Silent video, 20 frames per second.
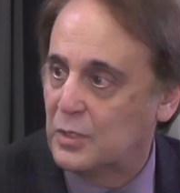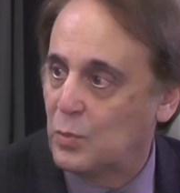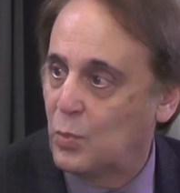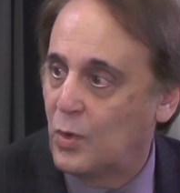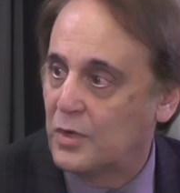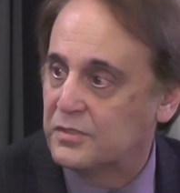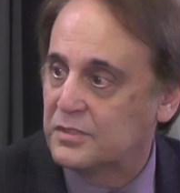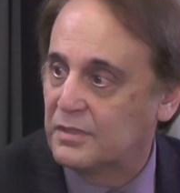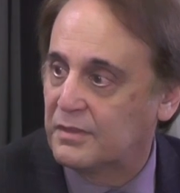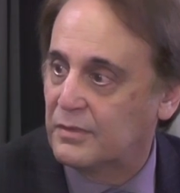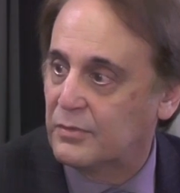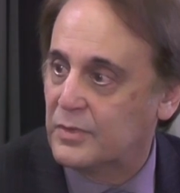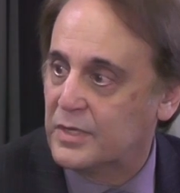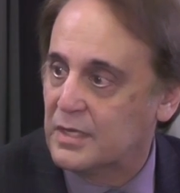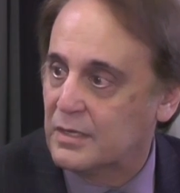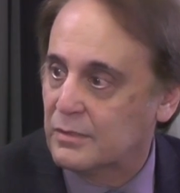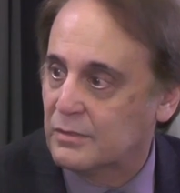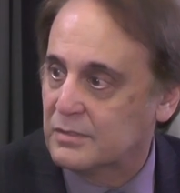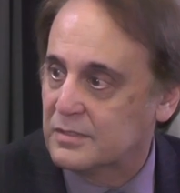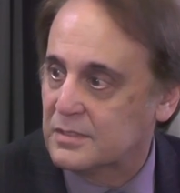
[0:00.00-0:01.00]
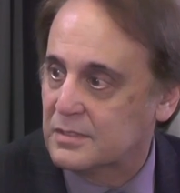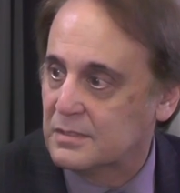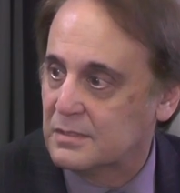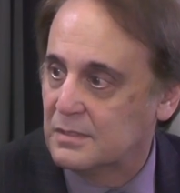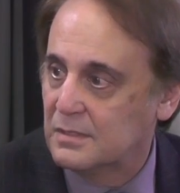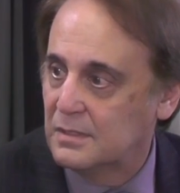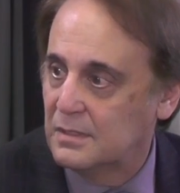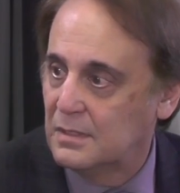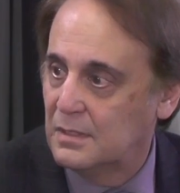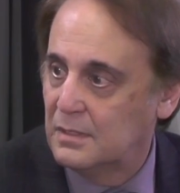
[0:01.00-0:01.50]
1 to 3 years.
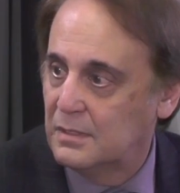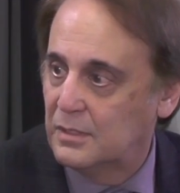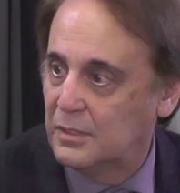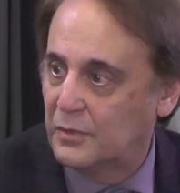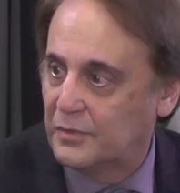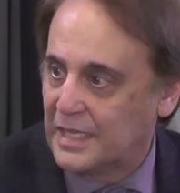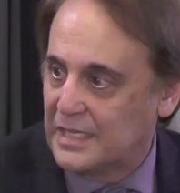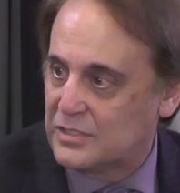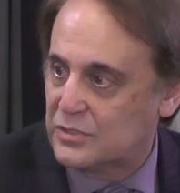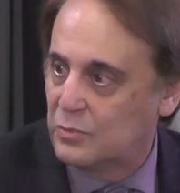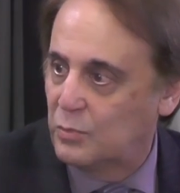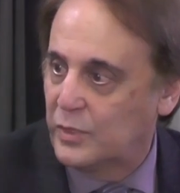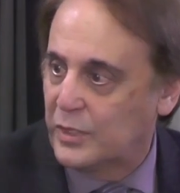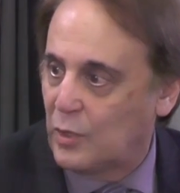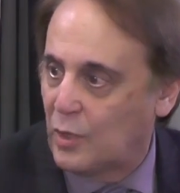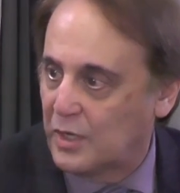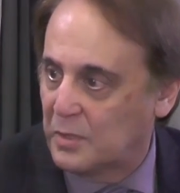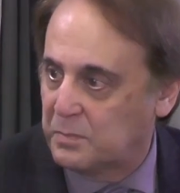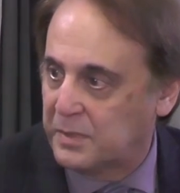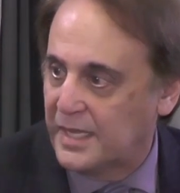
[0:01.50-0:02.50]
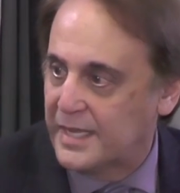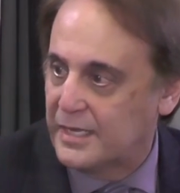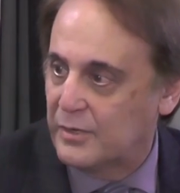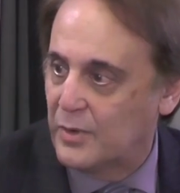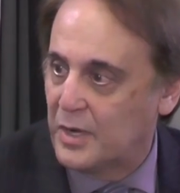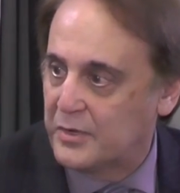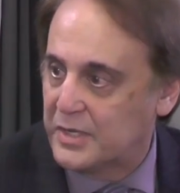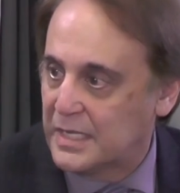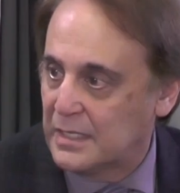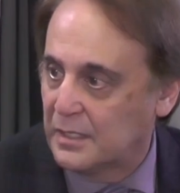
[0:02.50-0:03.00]
That's what we call a
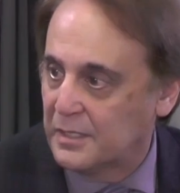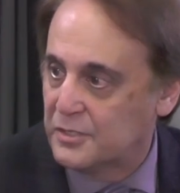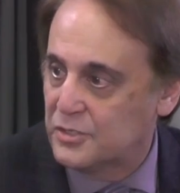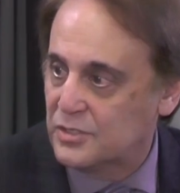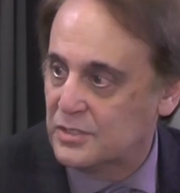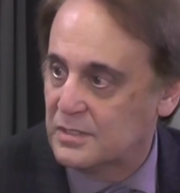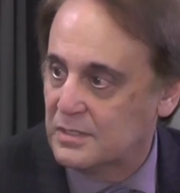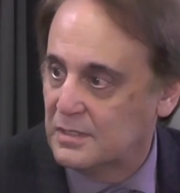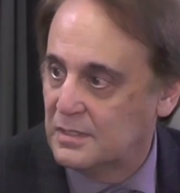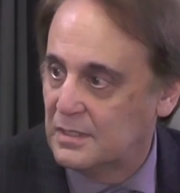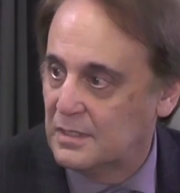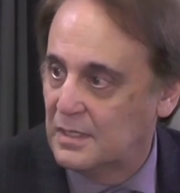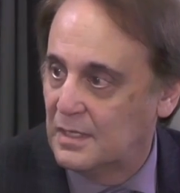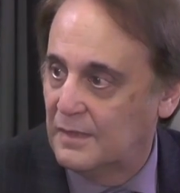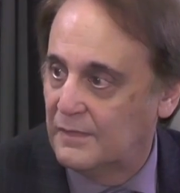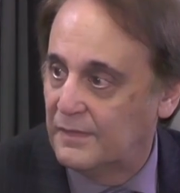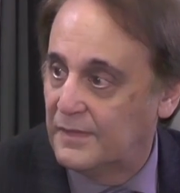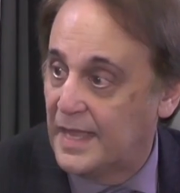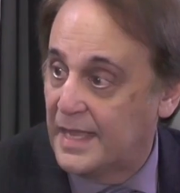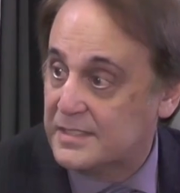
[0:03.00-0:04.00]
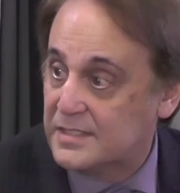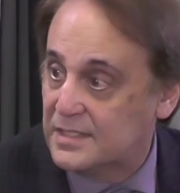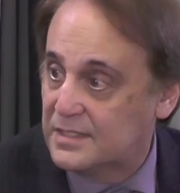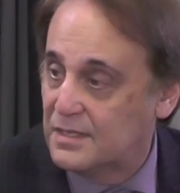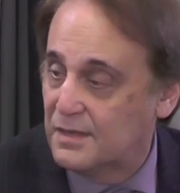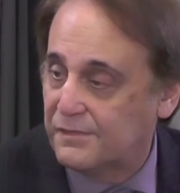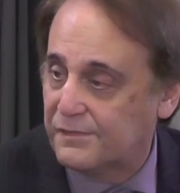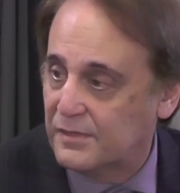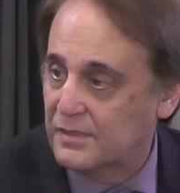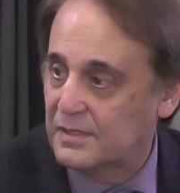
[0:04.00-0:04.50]
playground English. That's
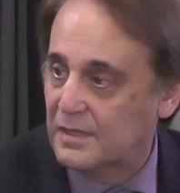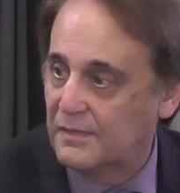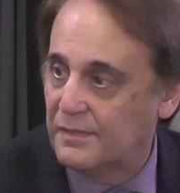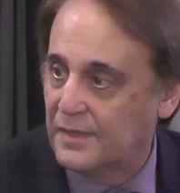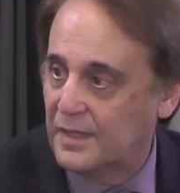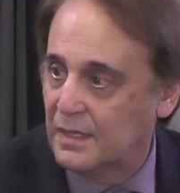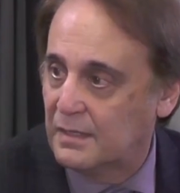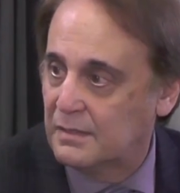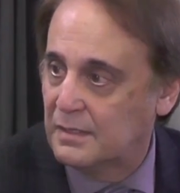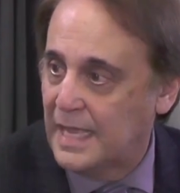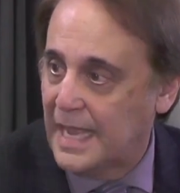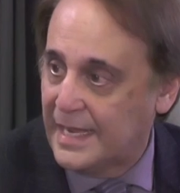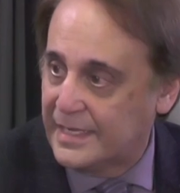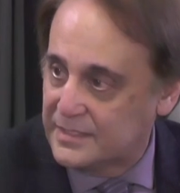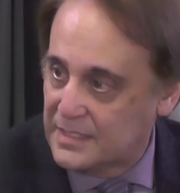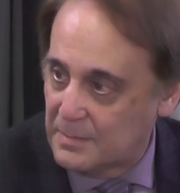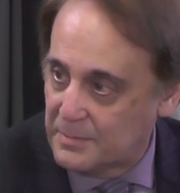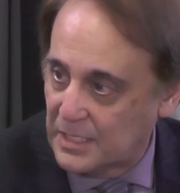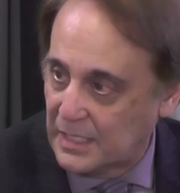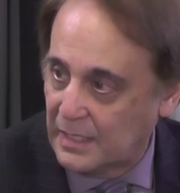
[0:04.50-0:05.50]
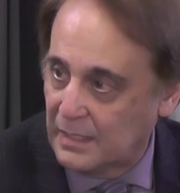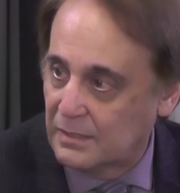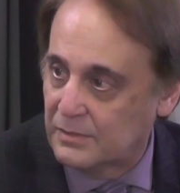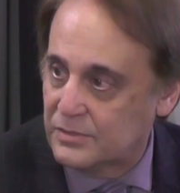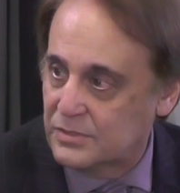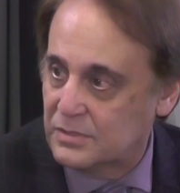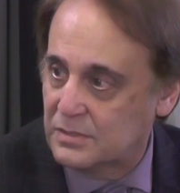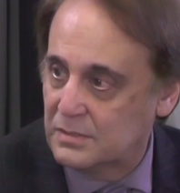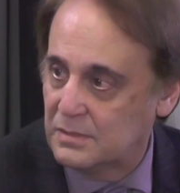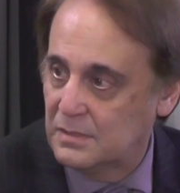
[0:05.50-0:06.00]
different than academic
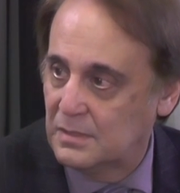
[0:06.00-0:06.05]
English.